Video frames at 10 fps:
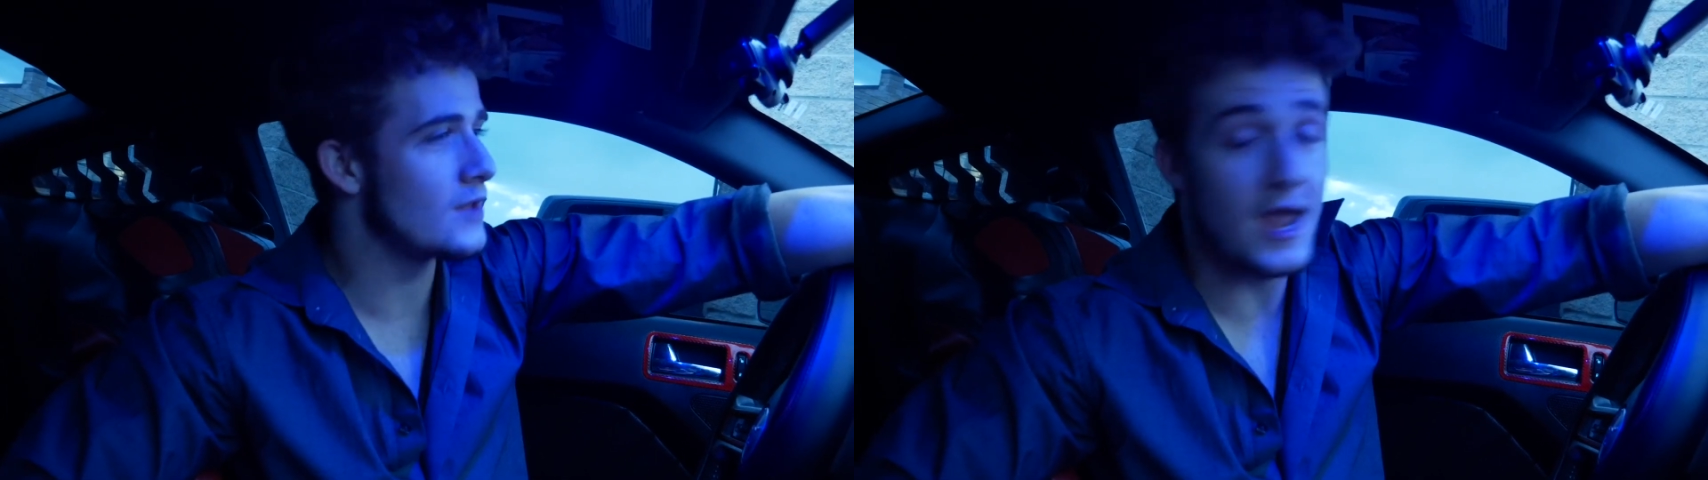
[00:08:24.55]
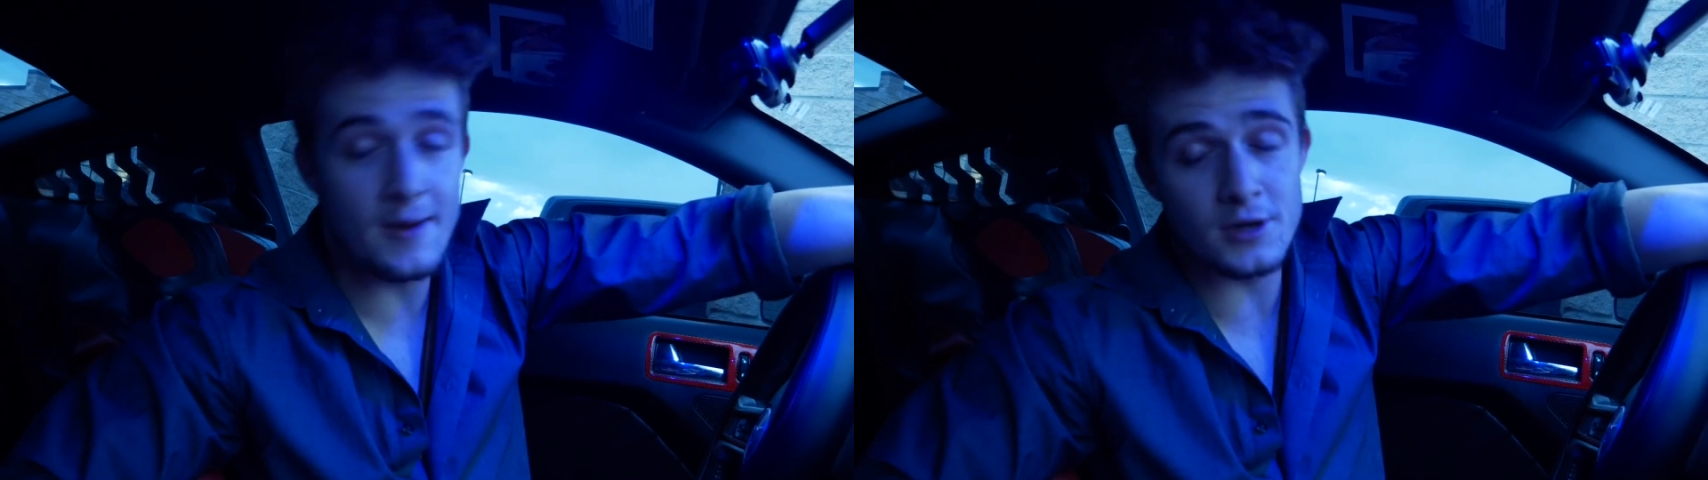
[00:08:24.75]

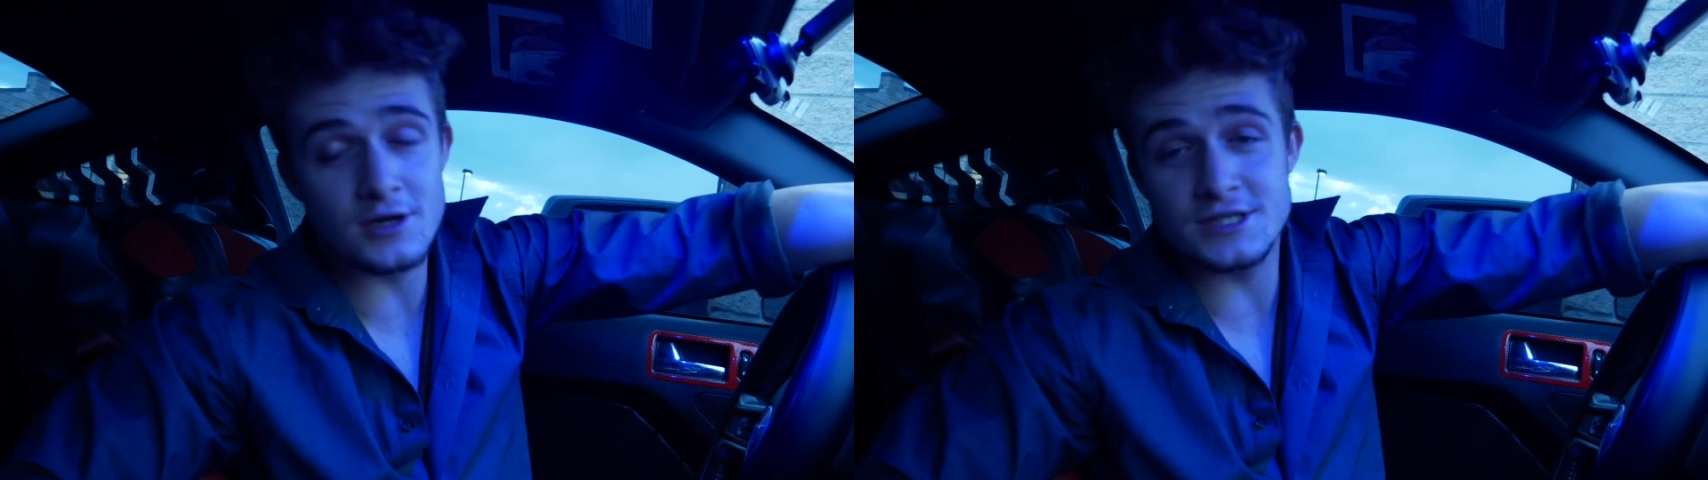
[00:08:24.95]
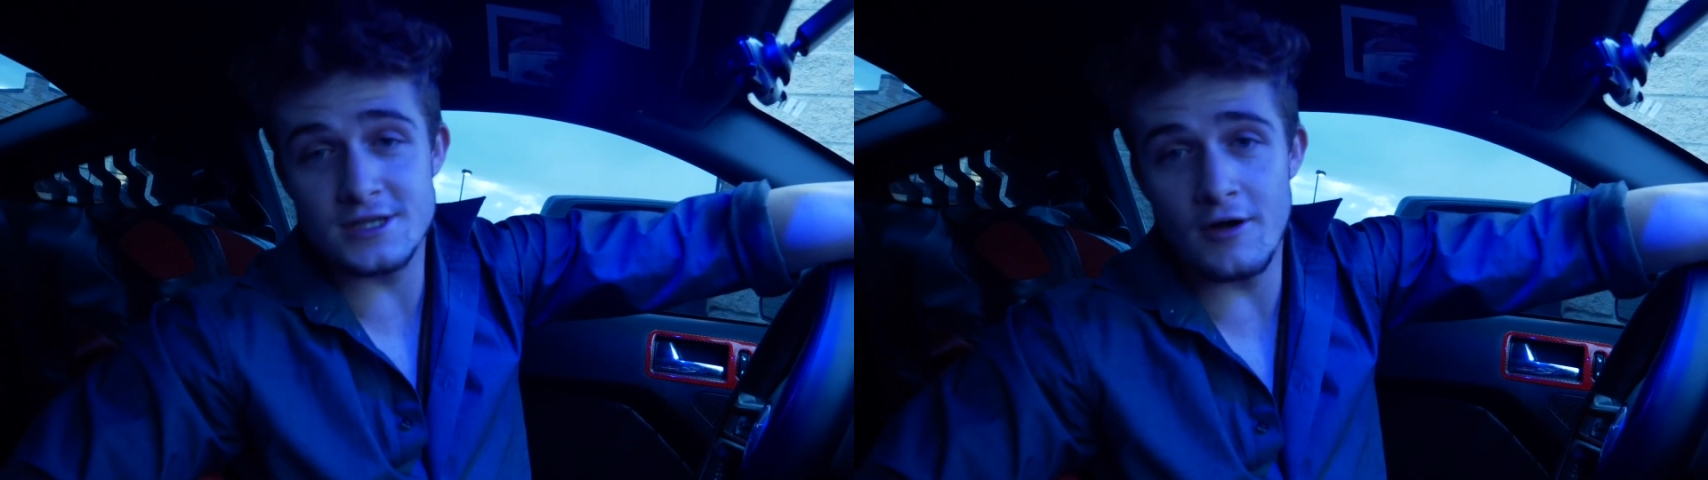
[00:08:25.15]

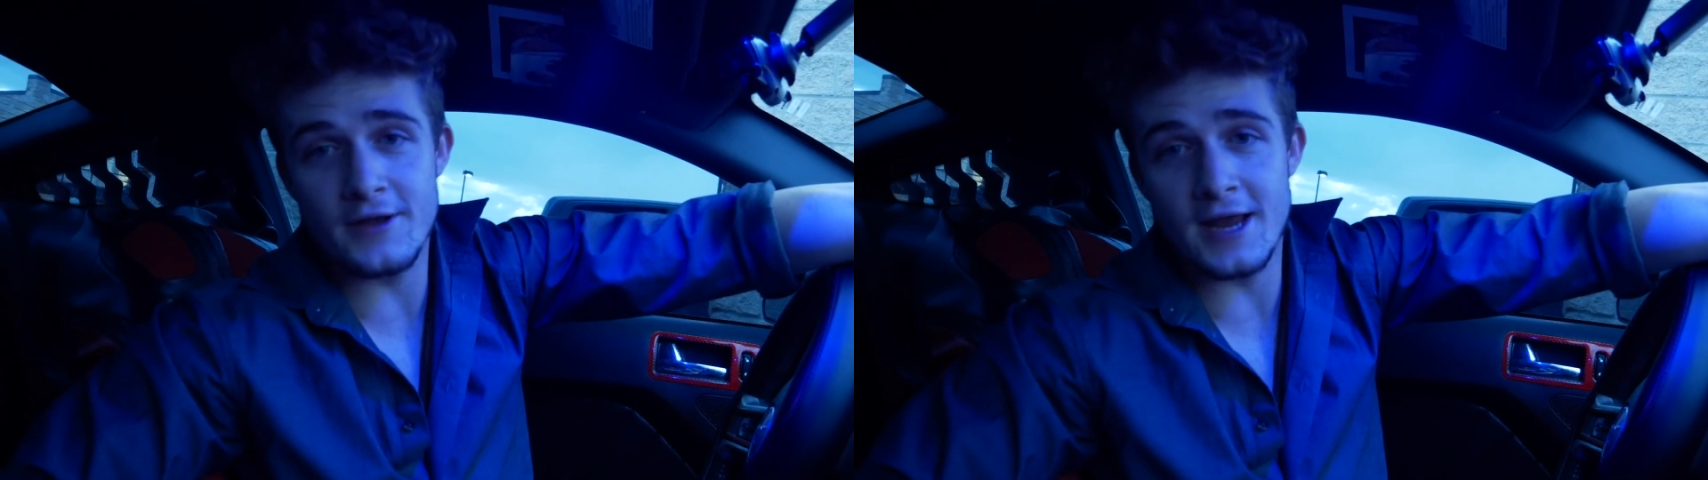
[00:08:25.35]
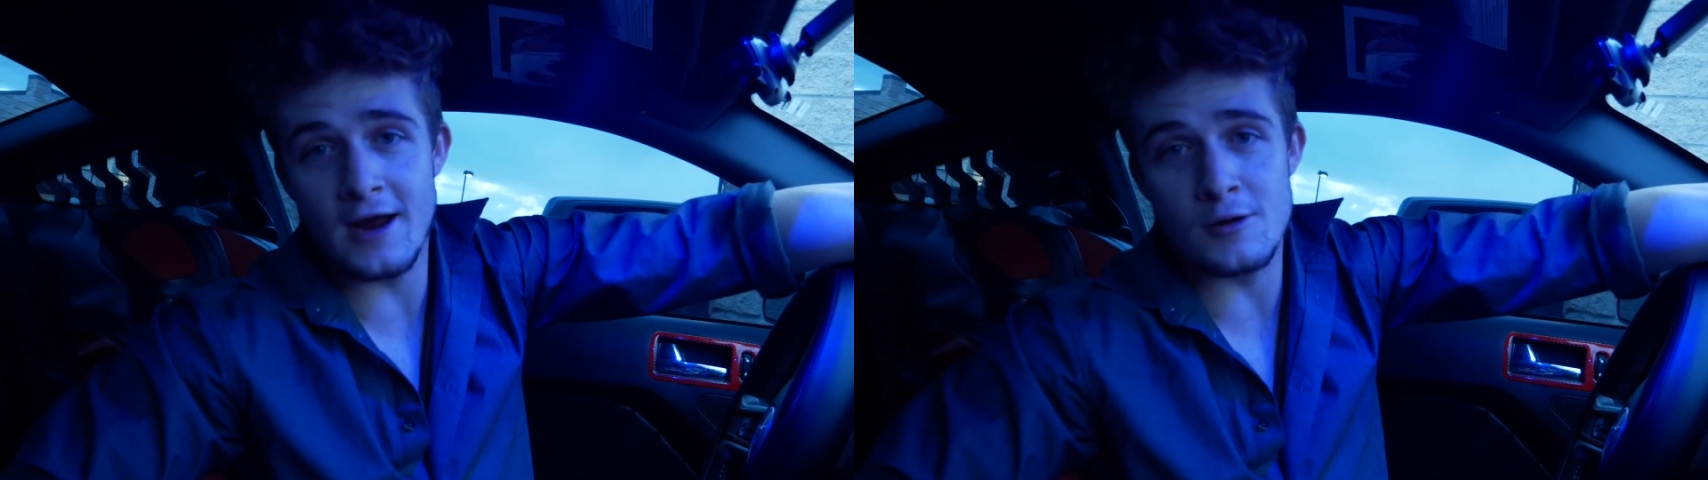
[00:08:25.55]
Hamburger's still on
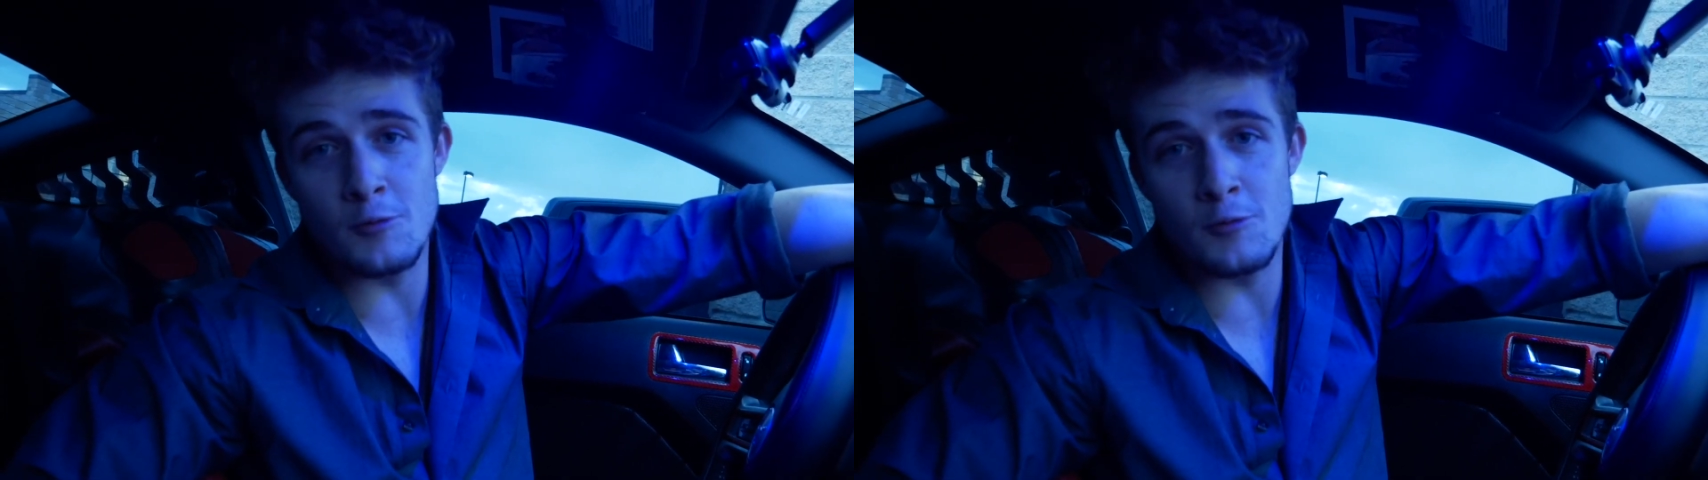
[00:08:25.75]
the counter